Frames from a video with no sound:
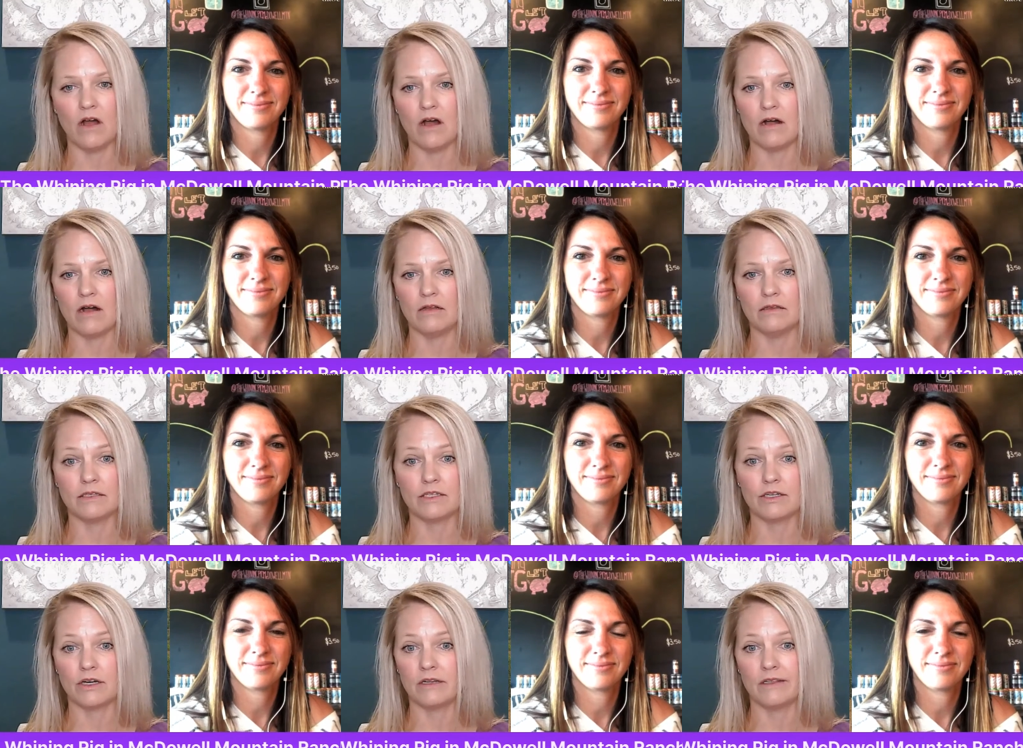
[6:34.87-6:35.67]
Speaker 1: all
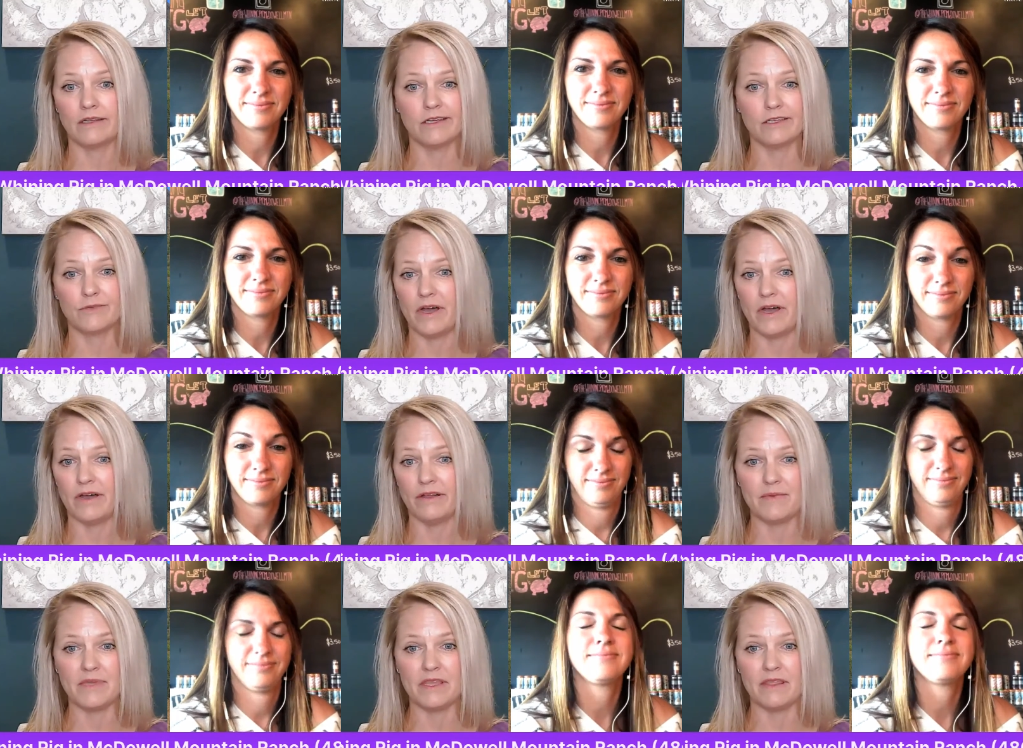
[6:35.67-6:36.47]
struggling as well.
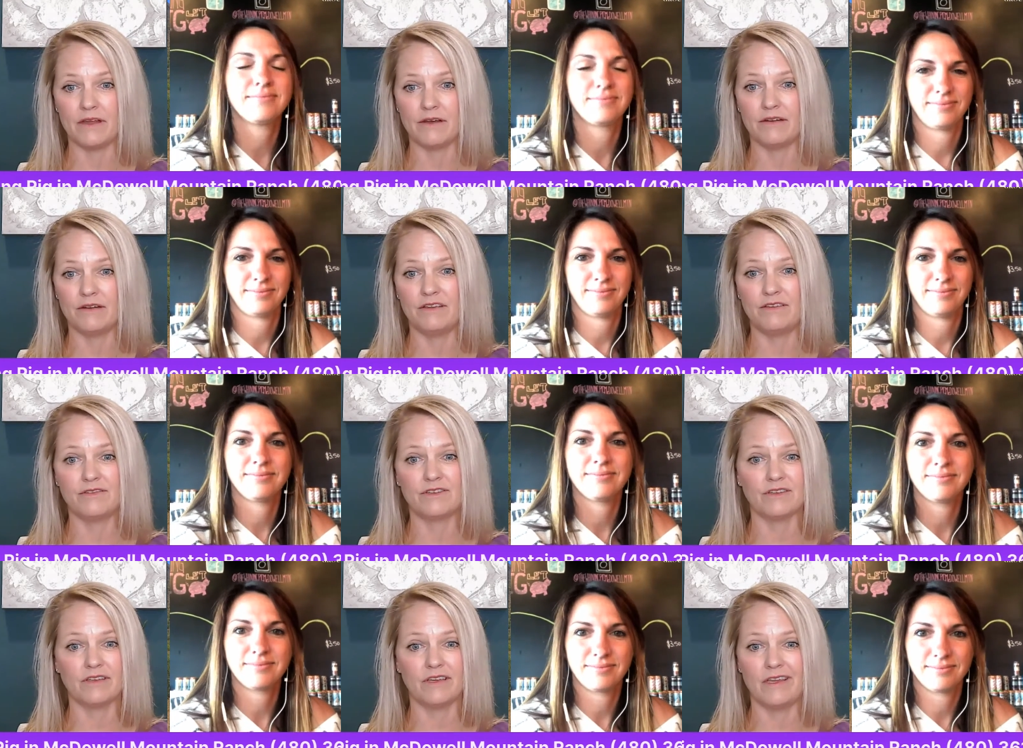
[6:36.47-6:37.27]
I mean they're
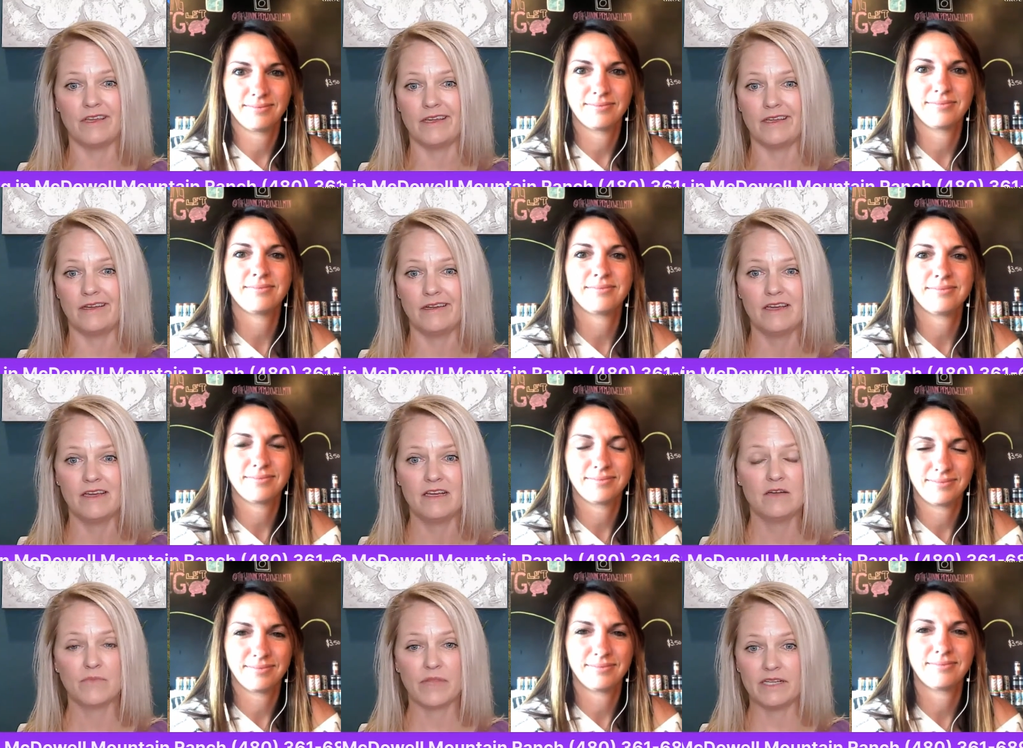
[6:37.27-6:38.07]
usually in
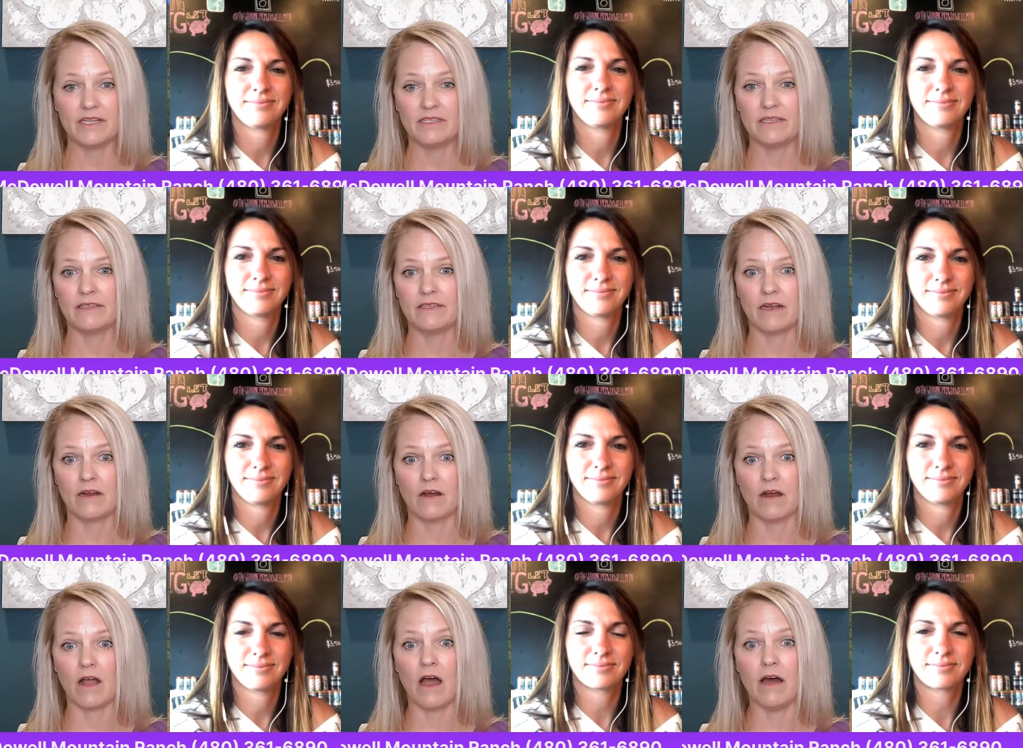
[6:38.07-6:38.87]
places that
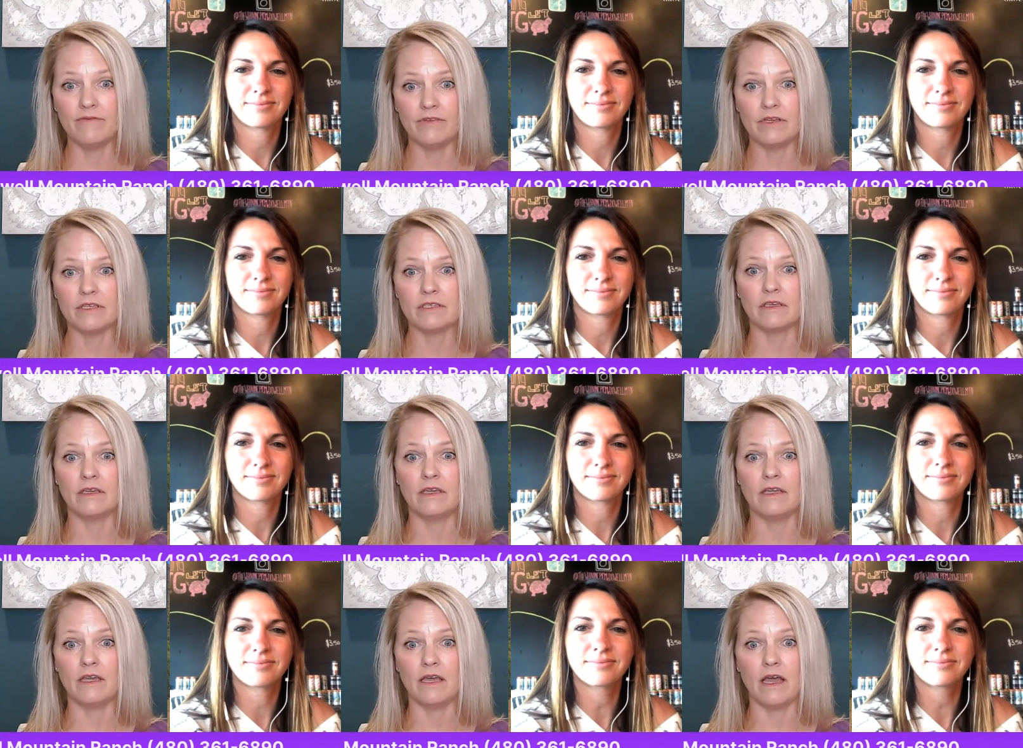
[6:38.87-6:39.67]
are
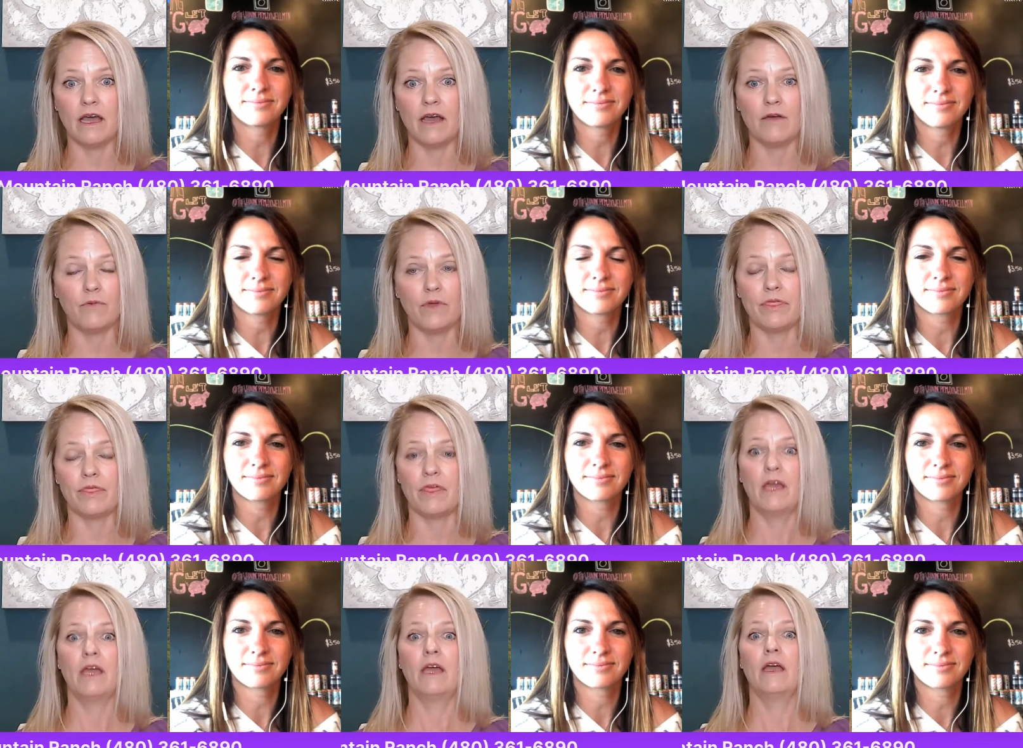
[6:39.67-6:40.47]
obviously with
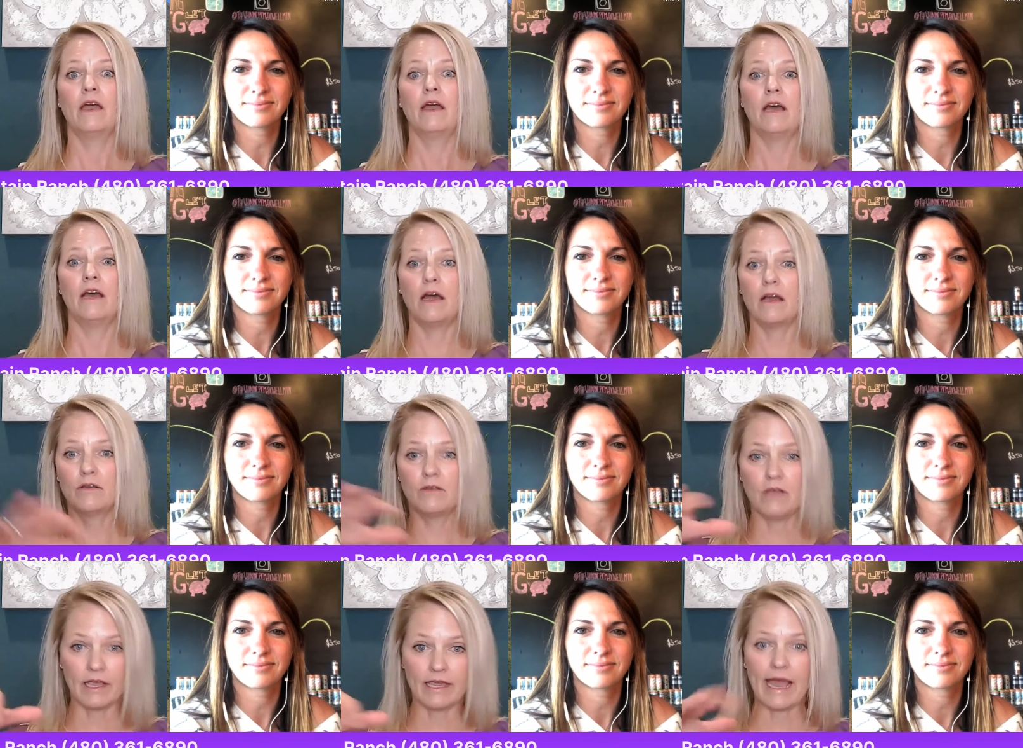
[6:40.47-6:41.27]
a,
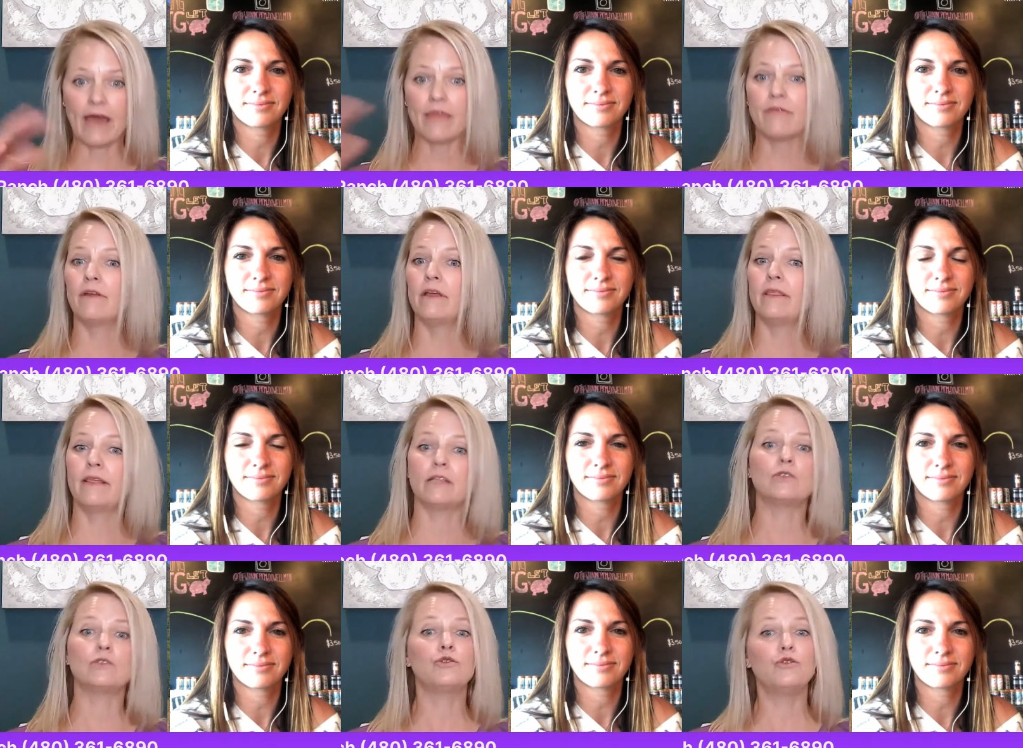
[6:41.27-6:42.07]
a gathering
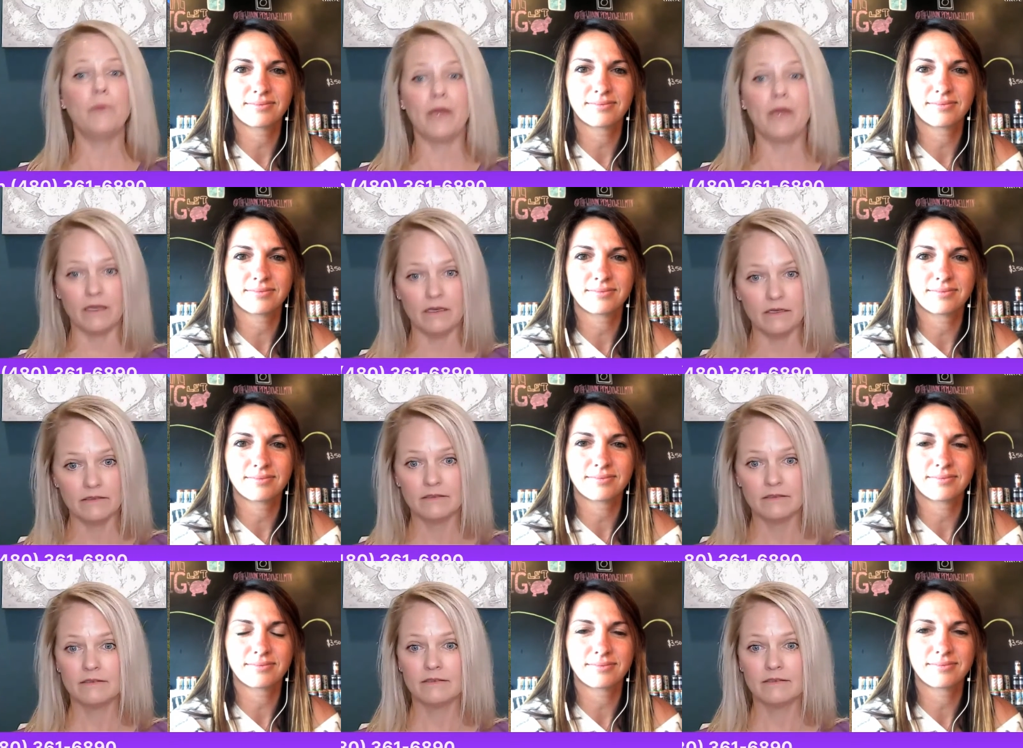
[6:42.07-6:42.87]
that's too big
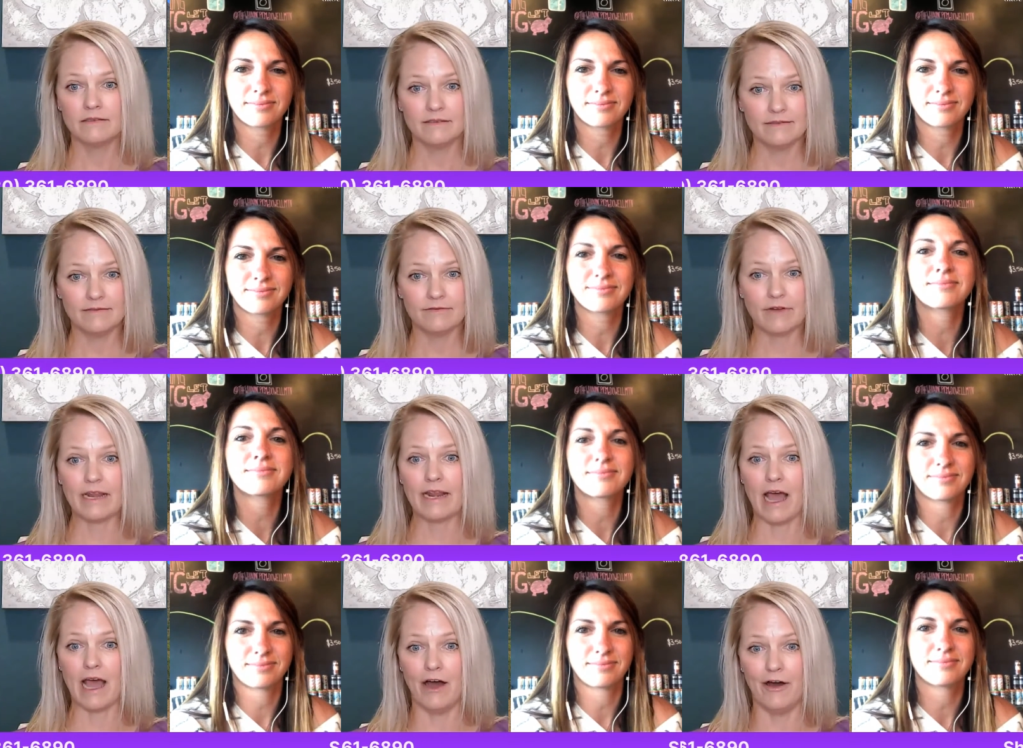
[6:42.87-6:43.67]
right
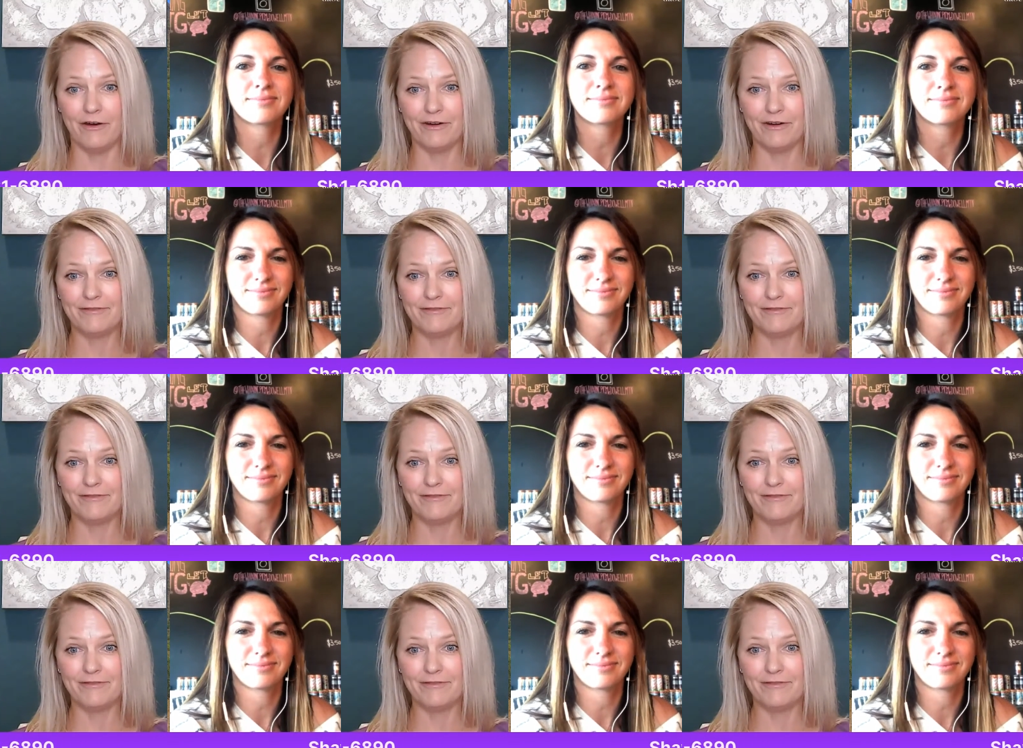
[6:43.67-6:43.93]
now